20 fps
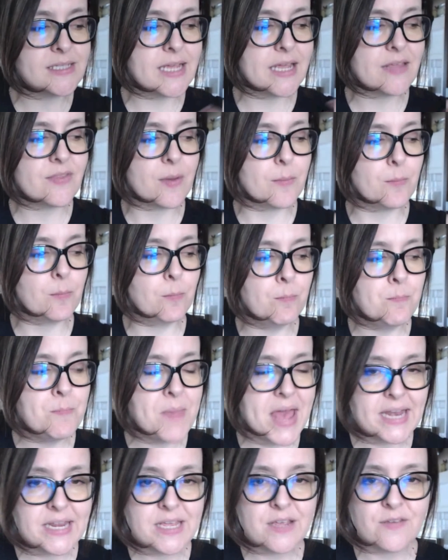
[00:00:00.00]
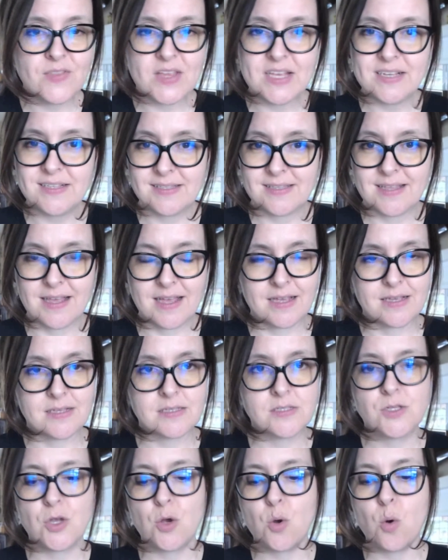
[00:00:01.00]
say that many of these
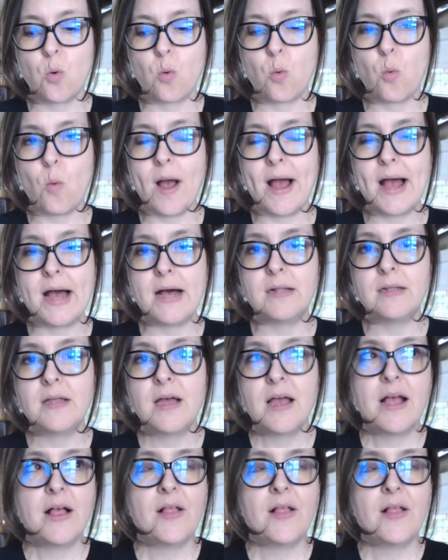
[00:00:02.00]
things, so while